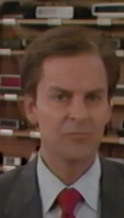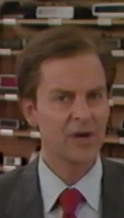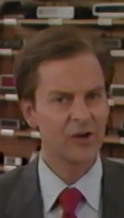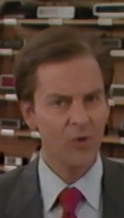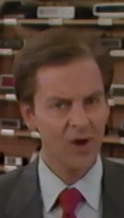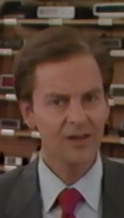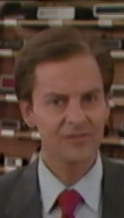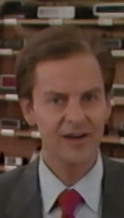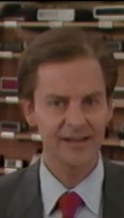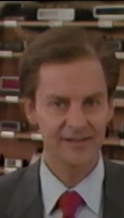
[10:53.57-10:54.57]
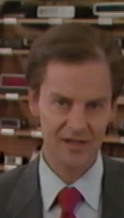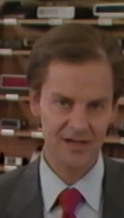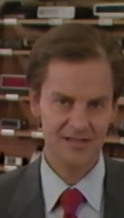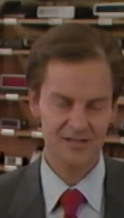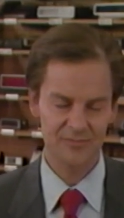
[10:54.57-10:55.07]
By qualifying the
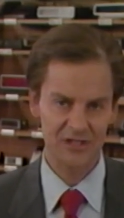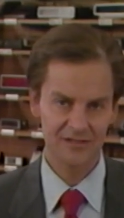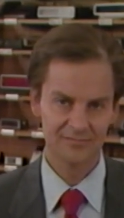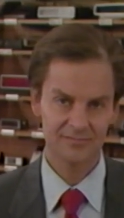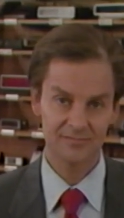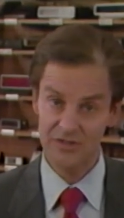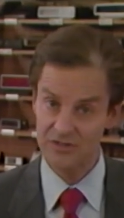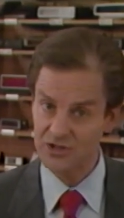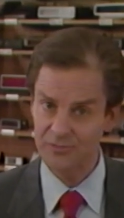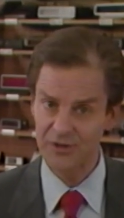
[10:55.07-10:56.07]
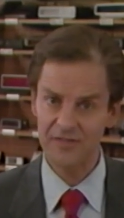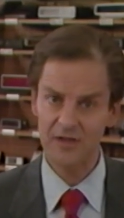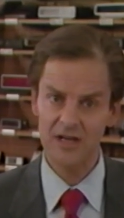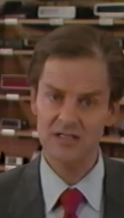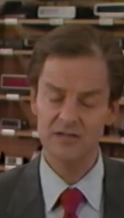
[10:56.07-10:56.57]
customer, determining
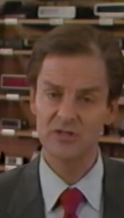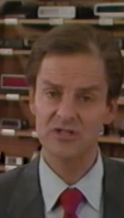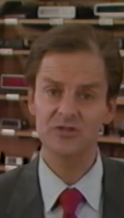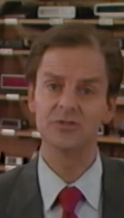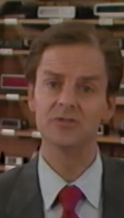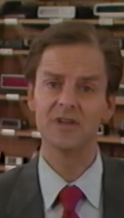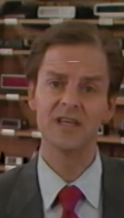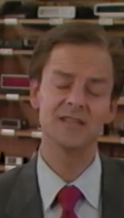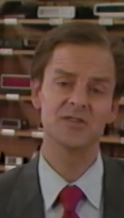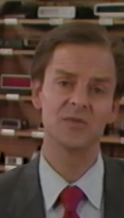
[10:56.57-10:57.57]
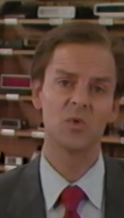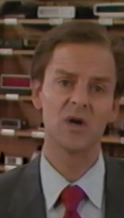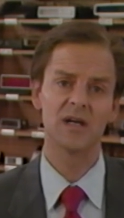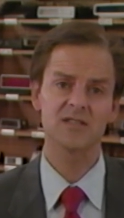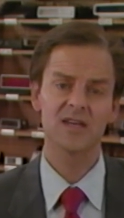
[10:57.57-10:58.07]
the customer's true needs and
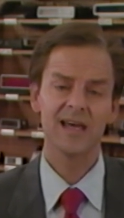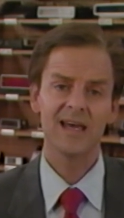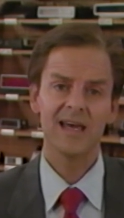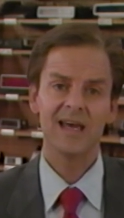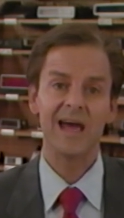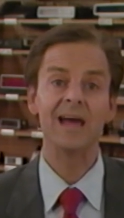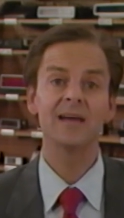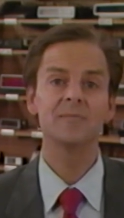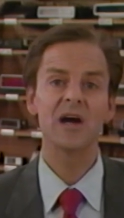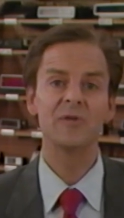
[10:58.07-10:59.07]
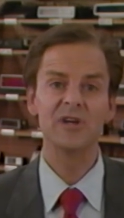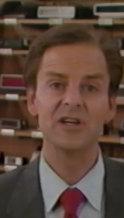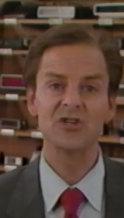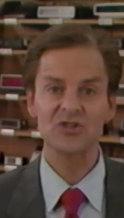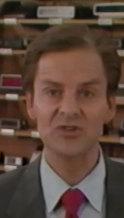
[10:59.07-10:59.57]
wants, and by
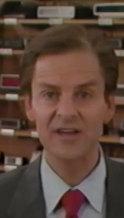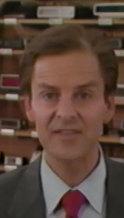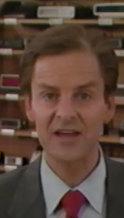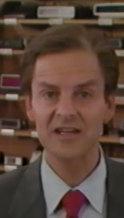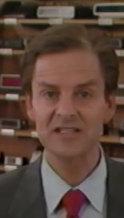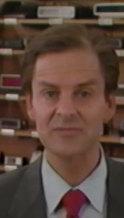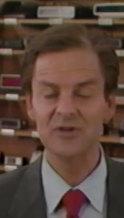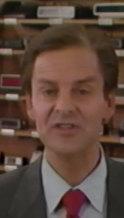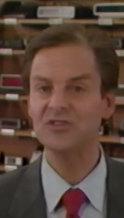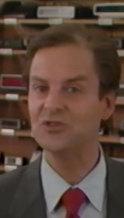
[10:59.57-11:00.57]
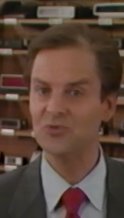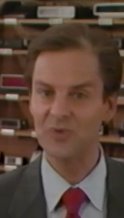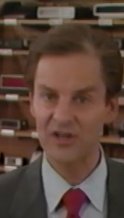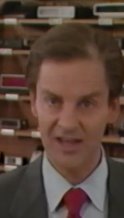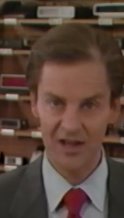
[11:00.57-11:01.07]
reassuring the customer that you
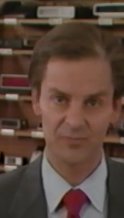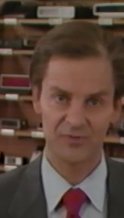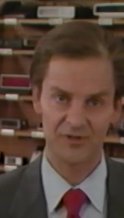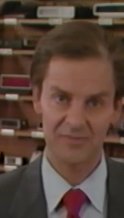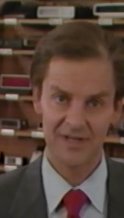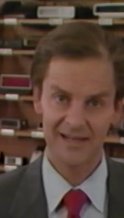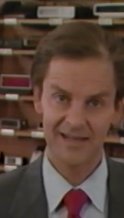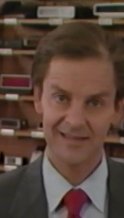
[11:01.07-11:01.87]
will help them,